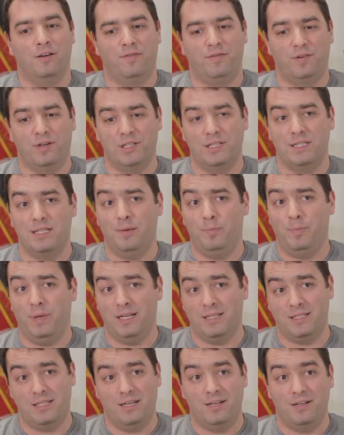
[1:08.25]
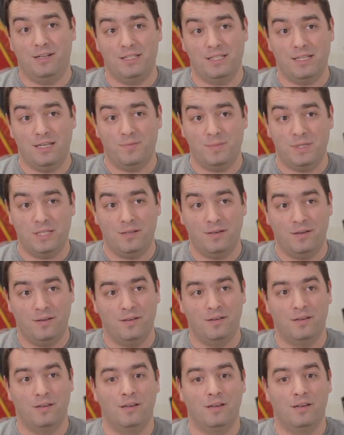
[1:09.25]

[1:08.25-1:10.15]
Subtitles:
First, they pass their exams,